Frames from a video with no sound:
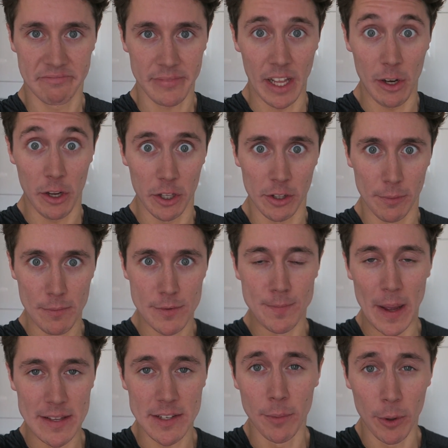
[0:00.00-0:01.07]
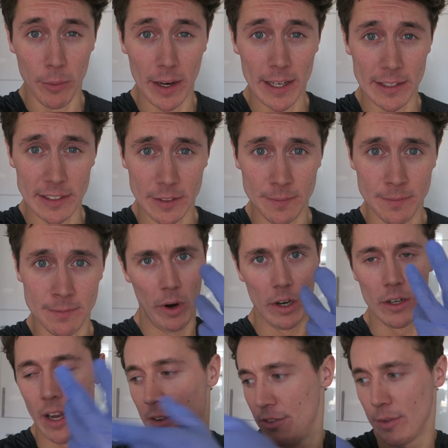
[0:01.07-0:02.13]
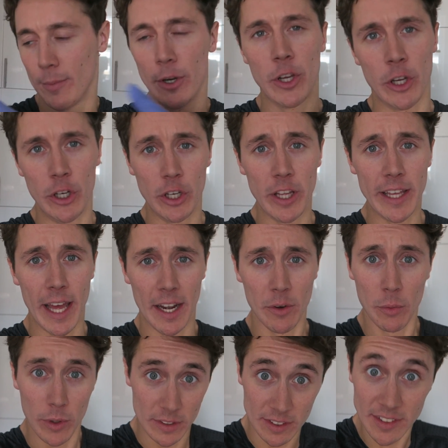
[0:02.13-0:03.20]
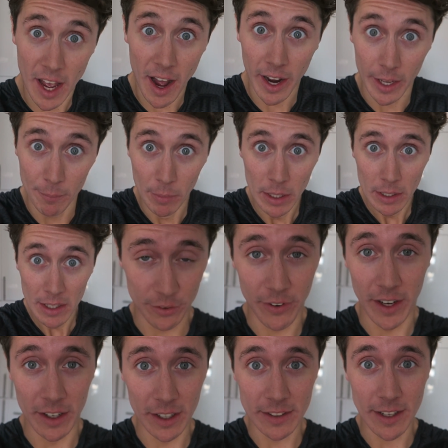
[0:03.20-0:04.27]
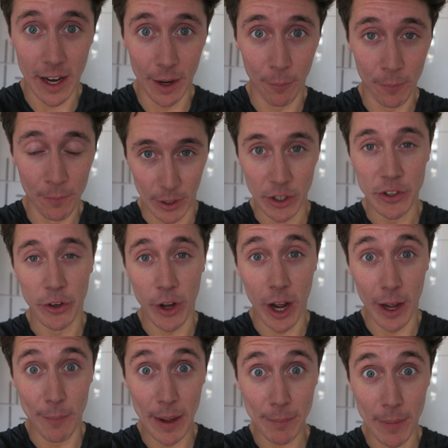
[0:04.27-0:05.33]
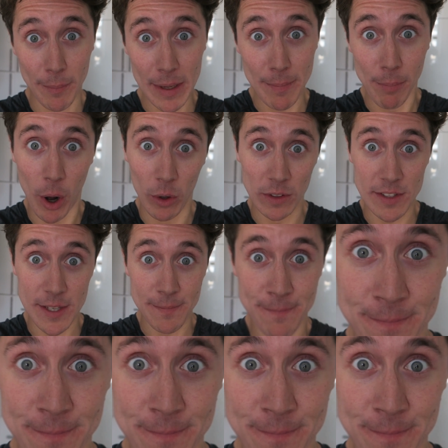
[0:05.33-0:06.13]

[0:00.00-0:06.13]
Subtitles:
Det var jätte. Spuzie coming right at you. Wearing gloves, I'm gonna cook again. It's time. It's finally time. I'm gonna show you how I make my meatballs.